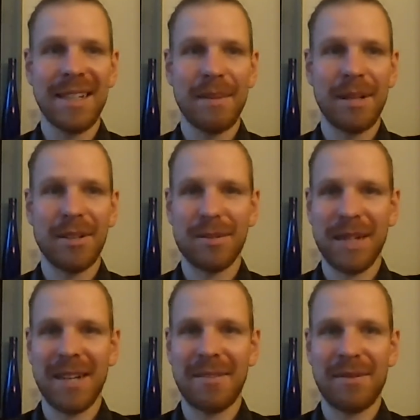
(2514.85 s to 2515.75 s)
because
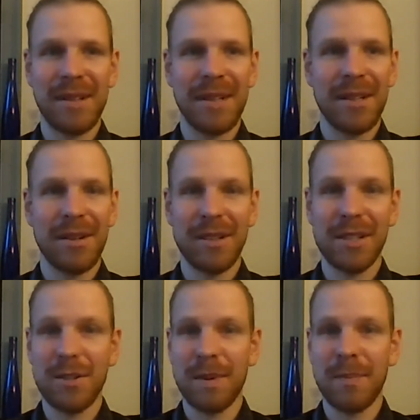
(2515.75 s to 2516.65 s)
we have all
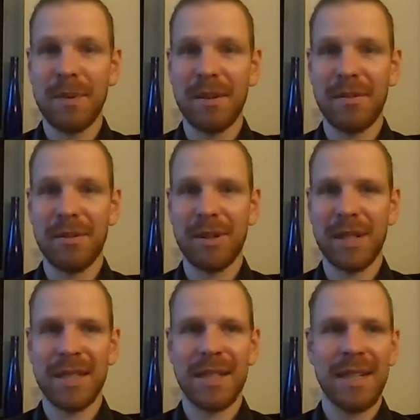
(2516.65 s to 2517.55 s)
these human peer
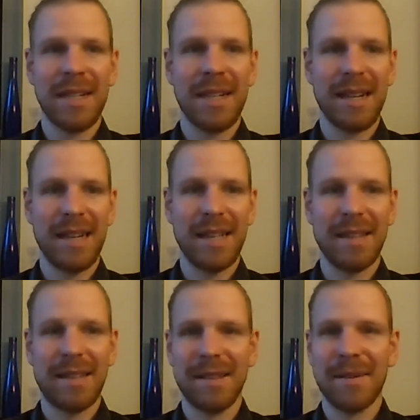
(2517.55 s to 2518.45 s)
reviewers,
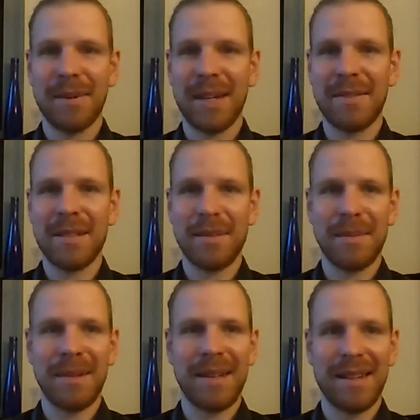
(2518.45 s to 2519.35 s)
and we have
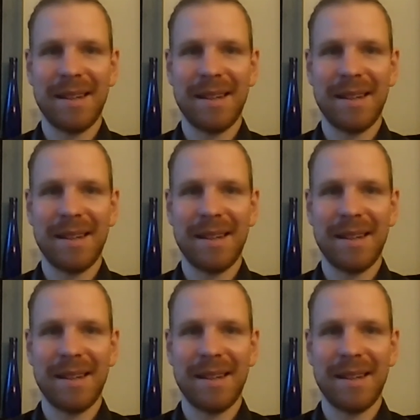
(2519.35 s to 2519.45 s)
some